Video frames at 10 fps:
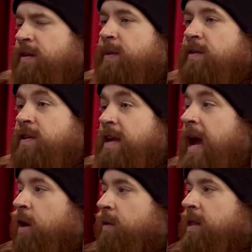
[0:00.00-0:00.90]
especially
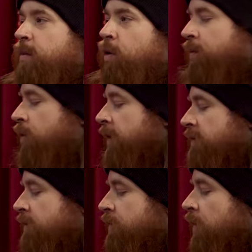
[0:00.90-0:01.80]
now in the more
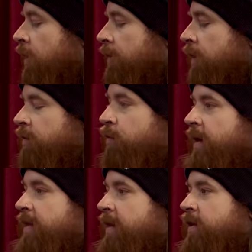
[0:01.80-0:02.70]
progressive genre or
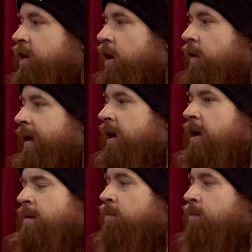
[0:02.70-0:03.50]
way that they're going.